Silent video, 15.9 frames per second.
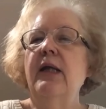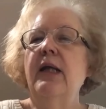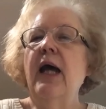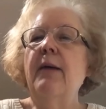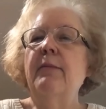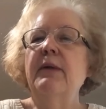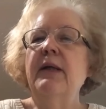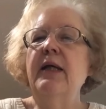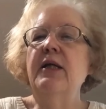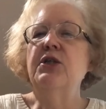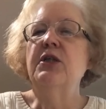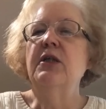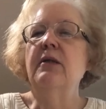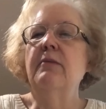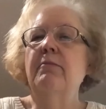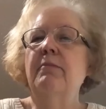
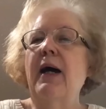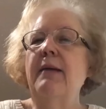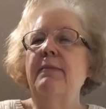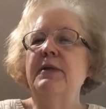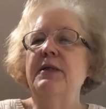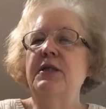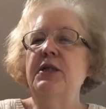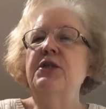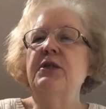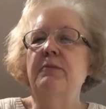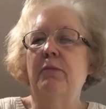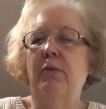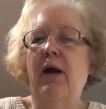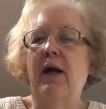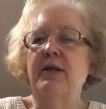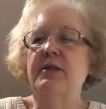nomination by petition
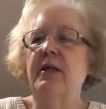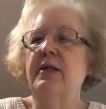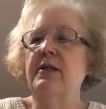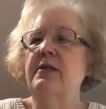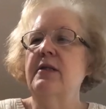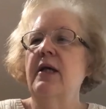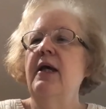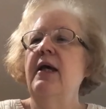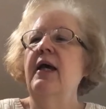process.